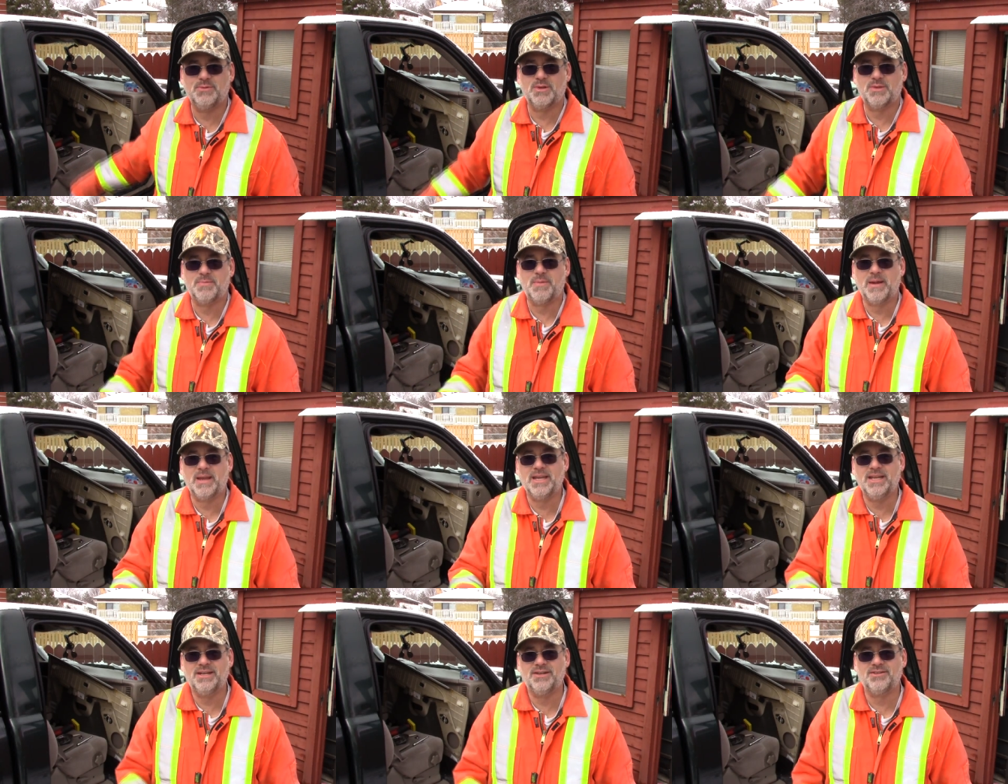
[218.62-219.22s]
with
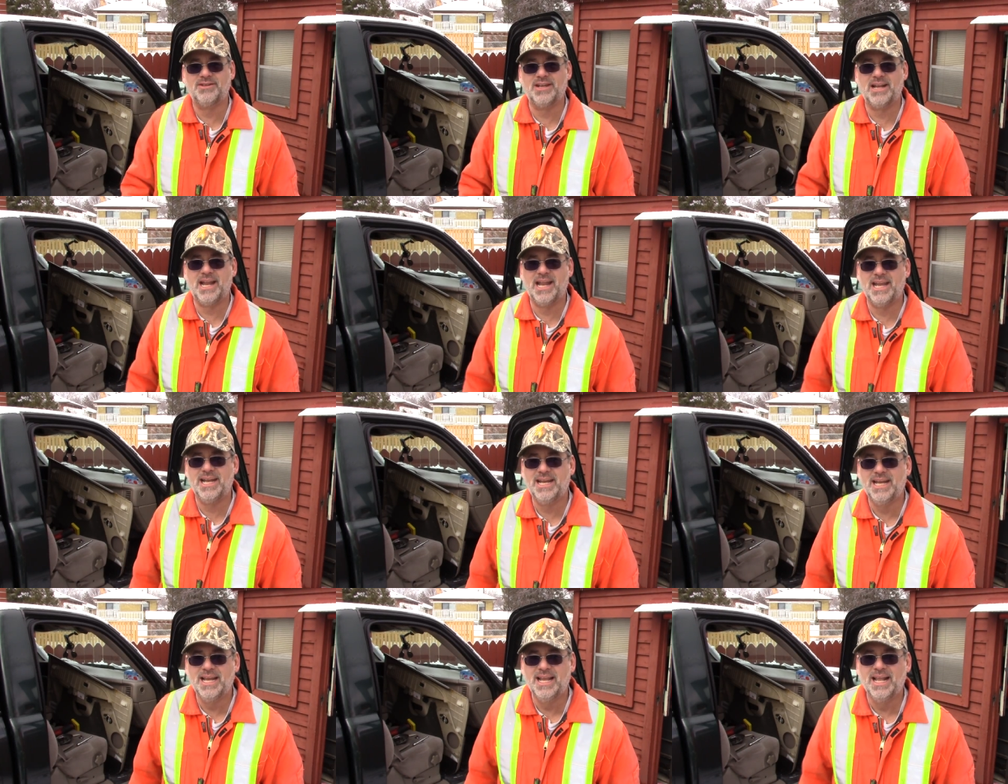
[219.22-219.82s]
my heater
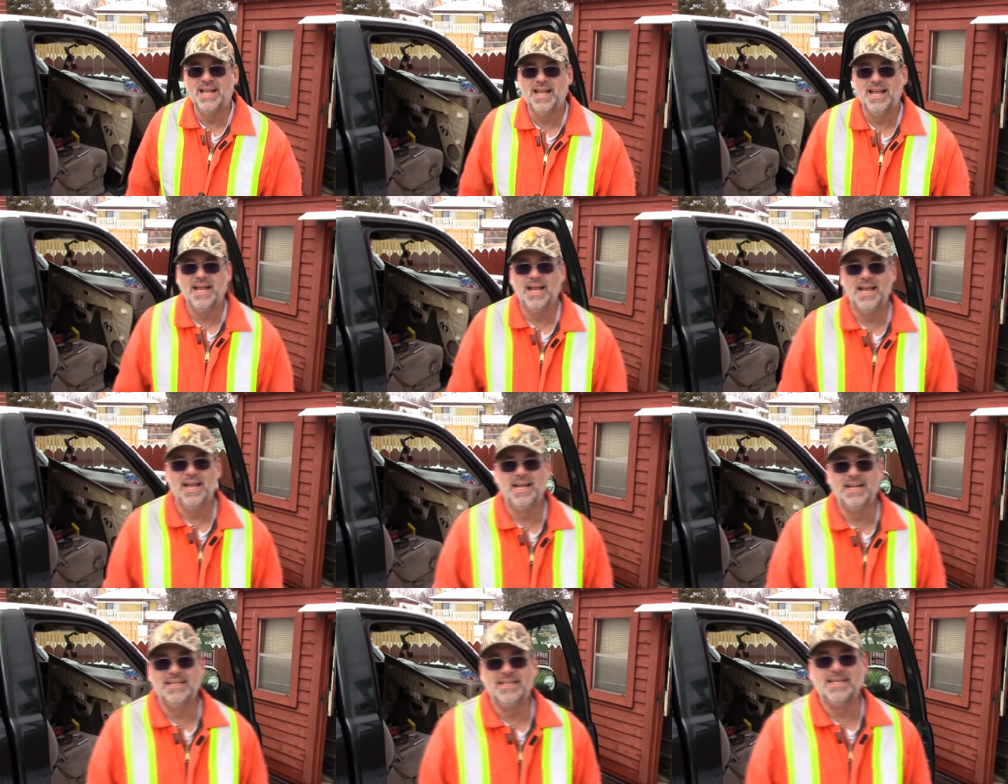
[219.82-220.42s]
today
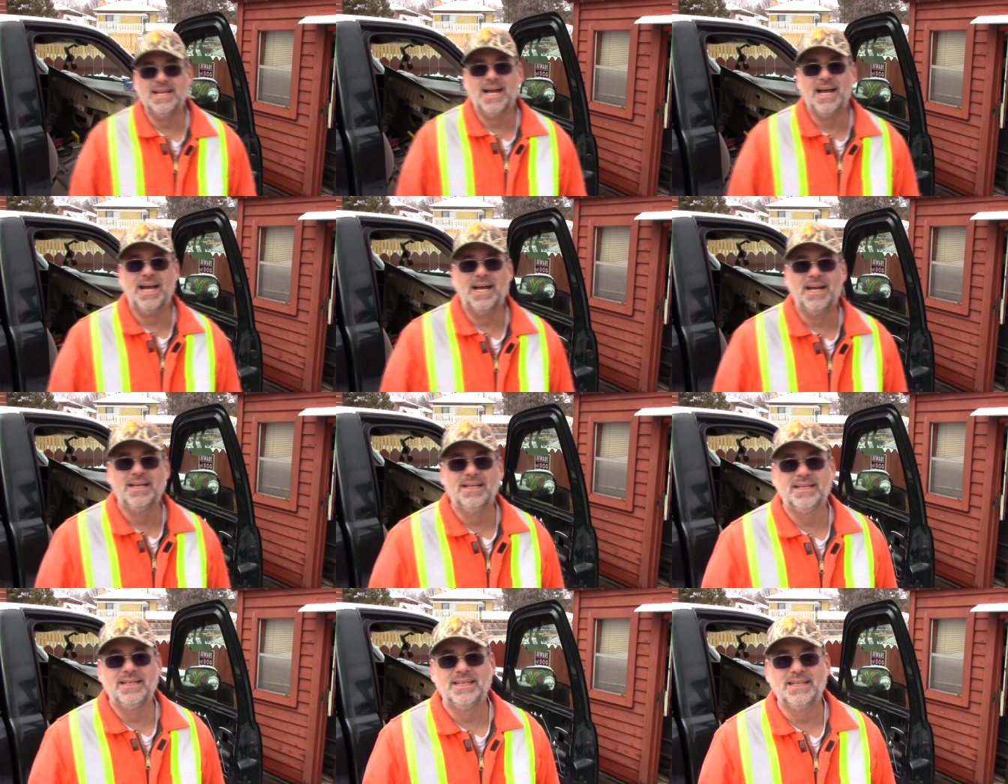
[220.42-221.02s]
and uh,
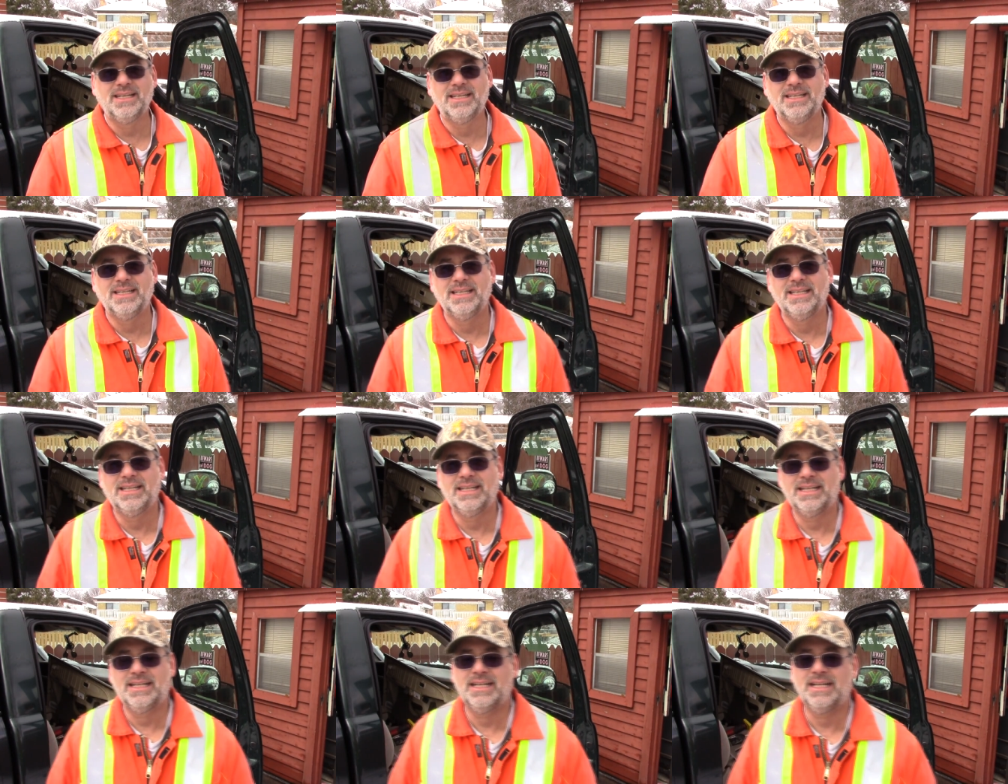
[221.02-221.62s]

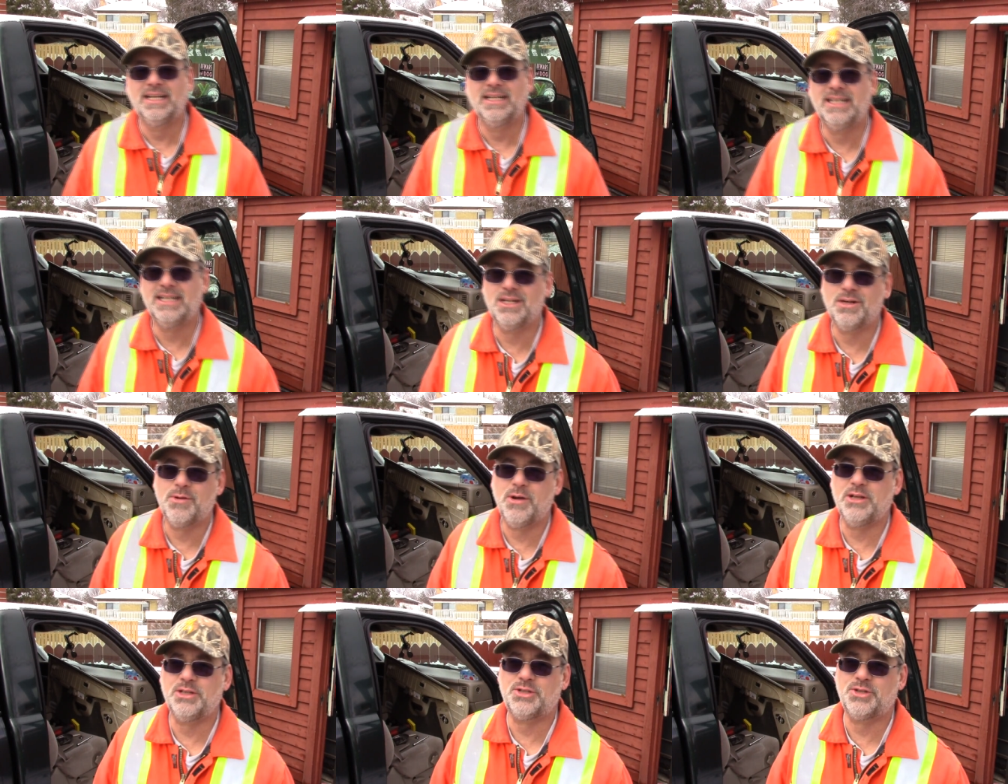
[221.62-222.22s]
didn't
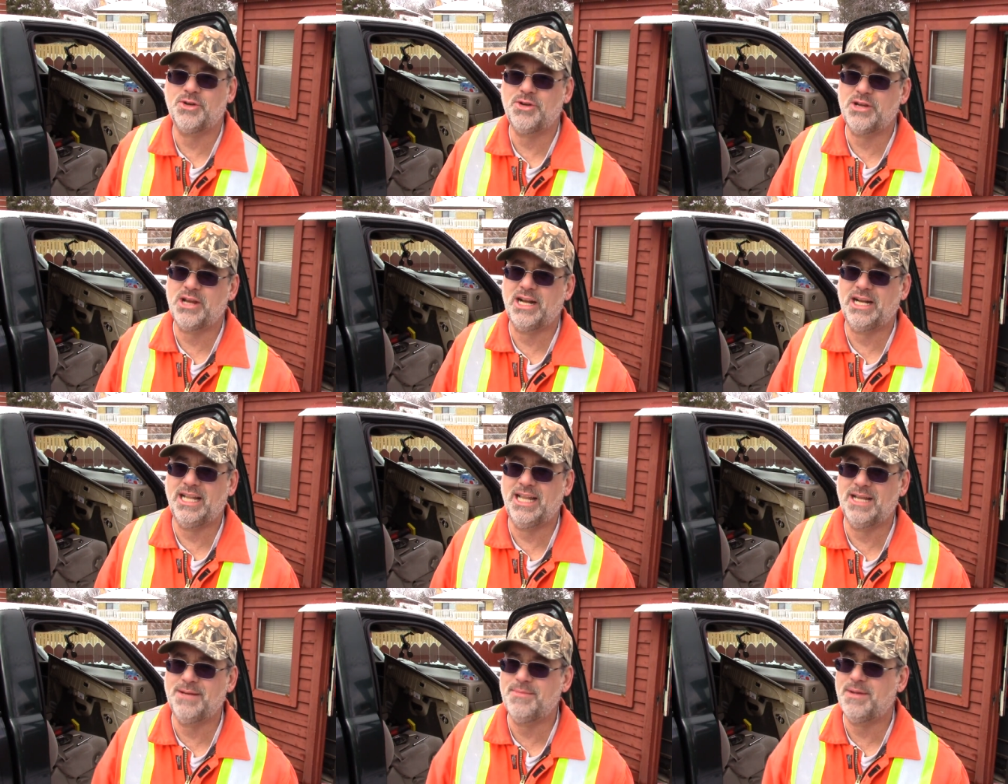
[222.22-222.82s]
quite show you
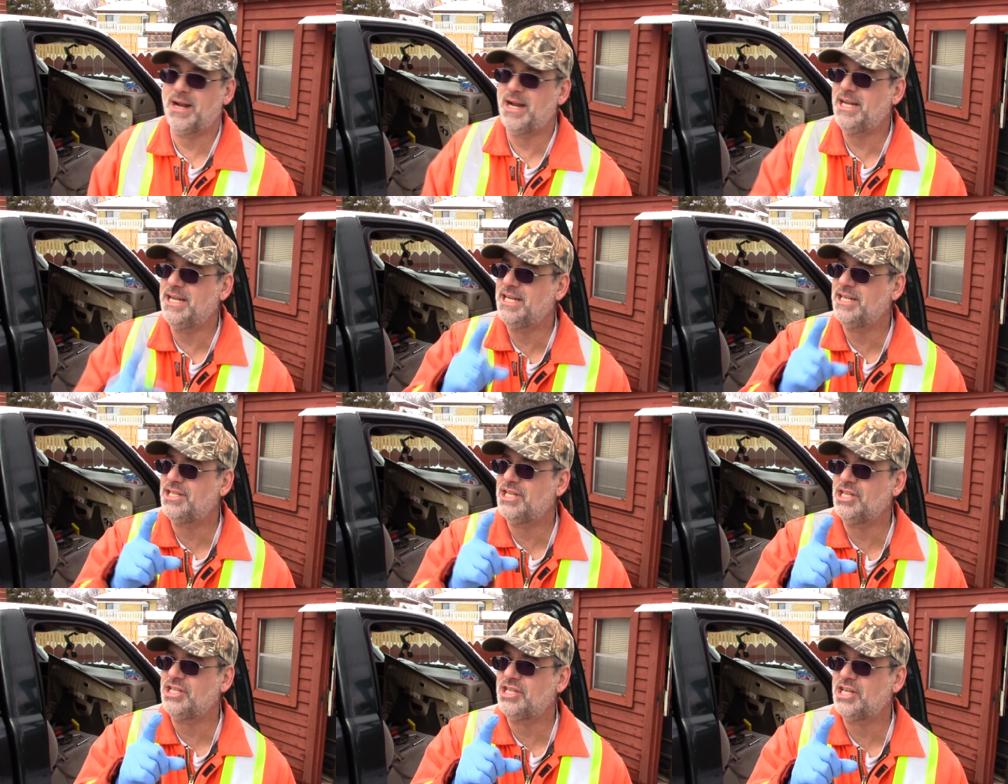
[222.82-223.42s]
anything, but I
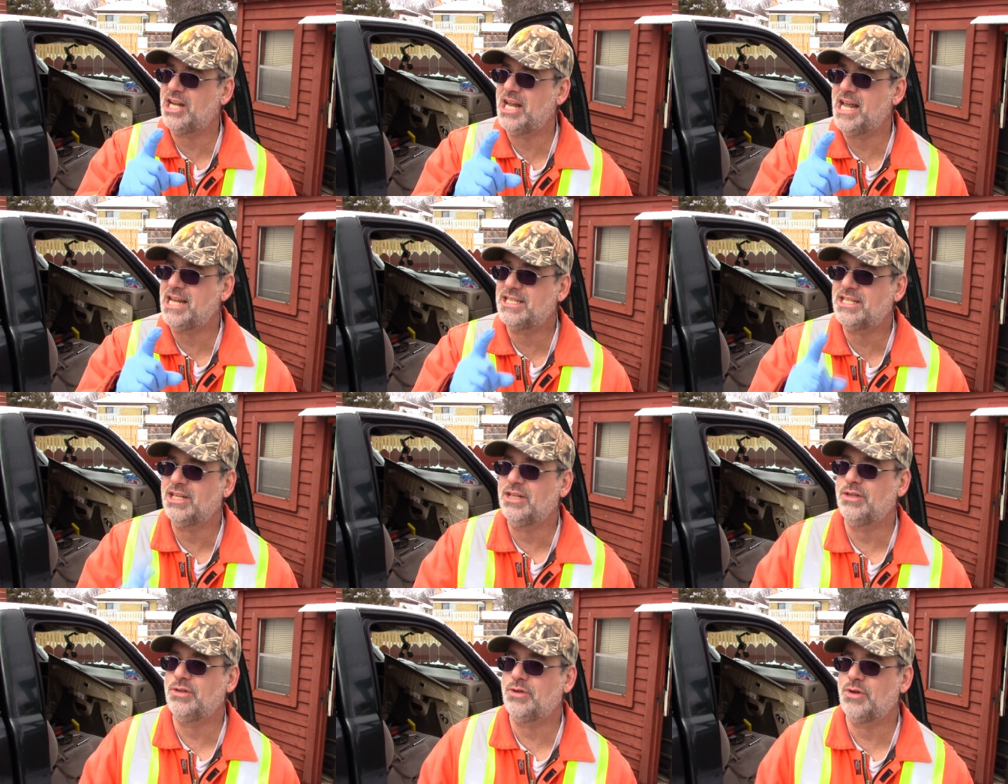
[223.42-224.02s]
did teach you a
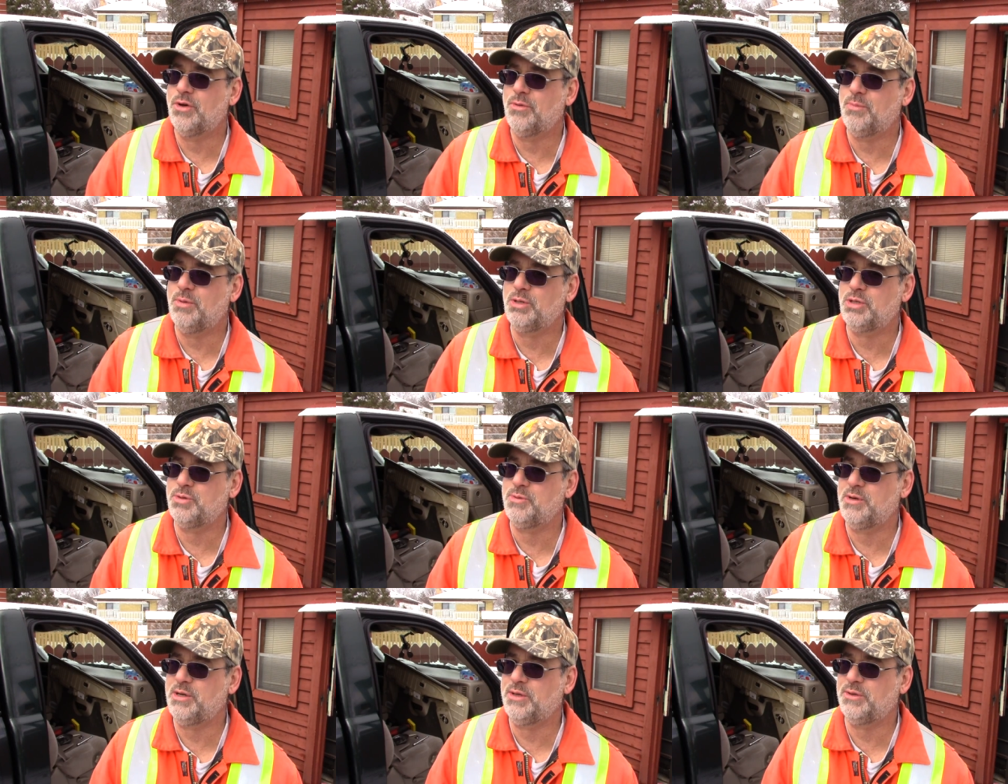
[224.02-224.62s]
lesson. Don't
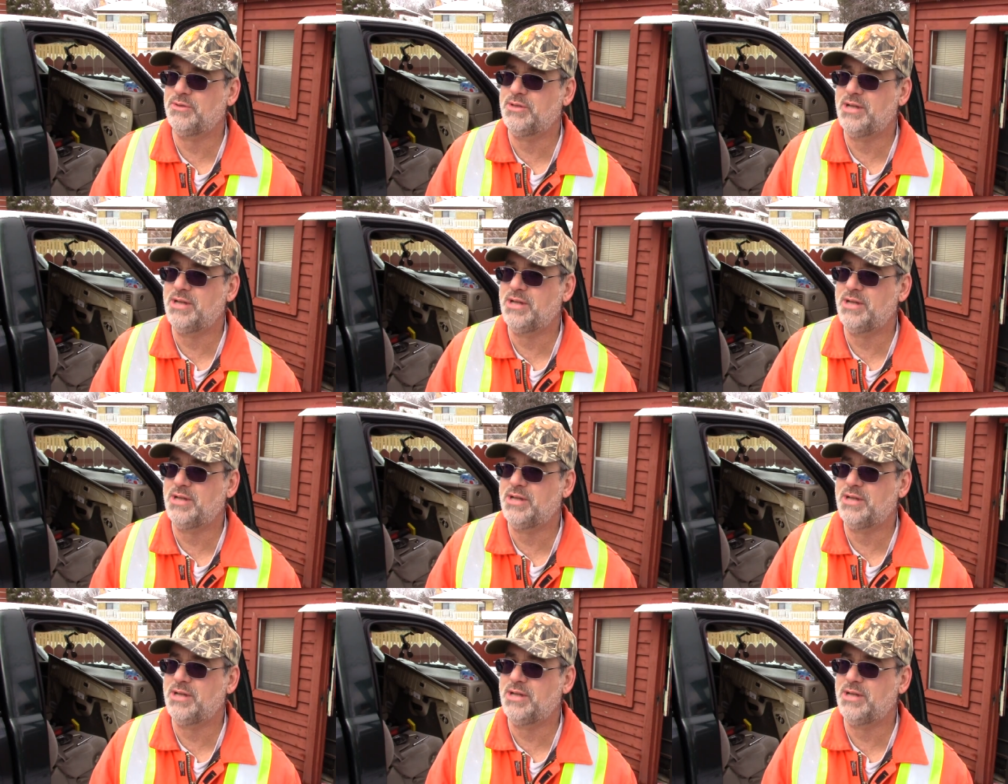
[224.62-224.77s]
put your windows